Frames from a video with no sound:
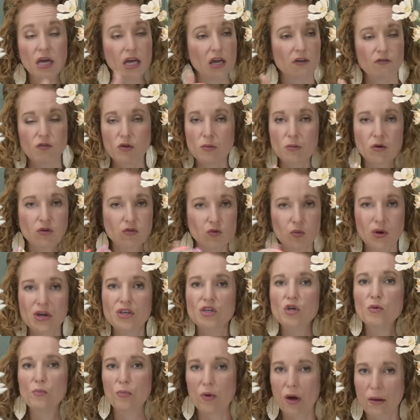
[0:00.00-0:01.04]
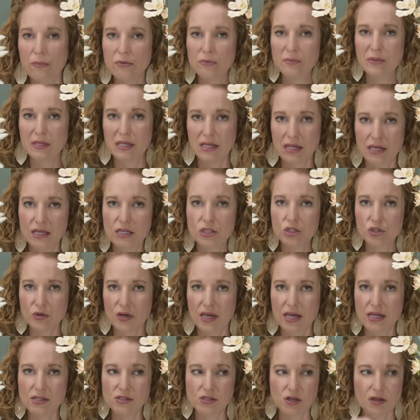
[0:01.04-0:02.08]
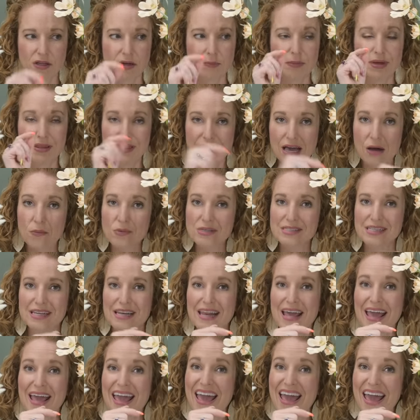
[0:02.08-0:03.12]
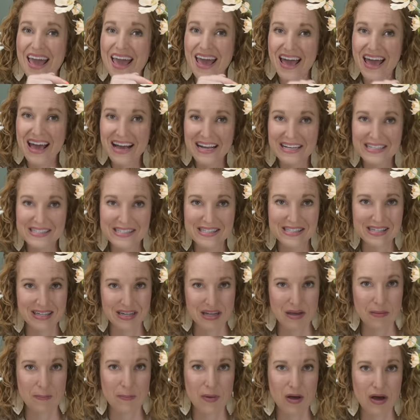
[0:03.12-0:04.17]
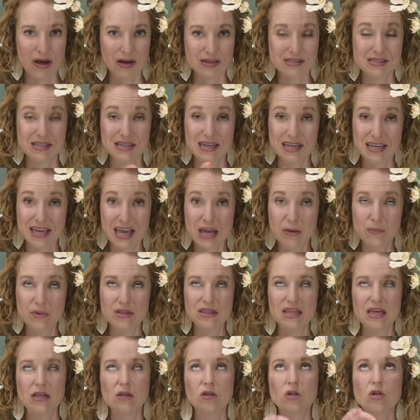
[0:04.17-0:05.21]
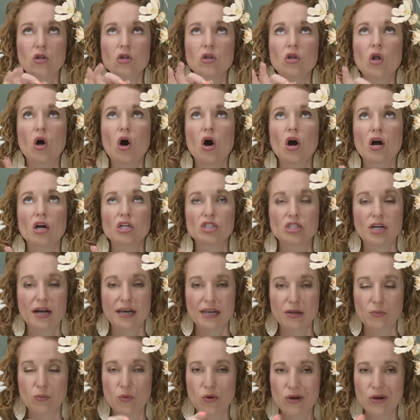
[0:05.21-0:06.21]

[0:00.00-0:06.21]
If you move quick, you probably can get your hands on them. And that was an excellent box and it came with a large item.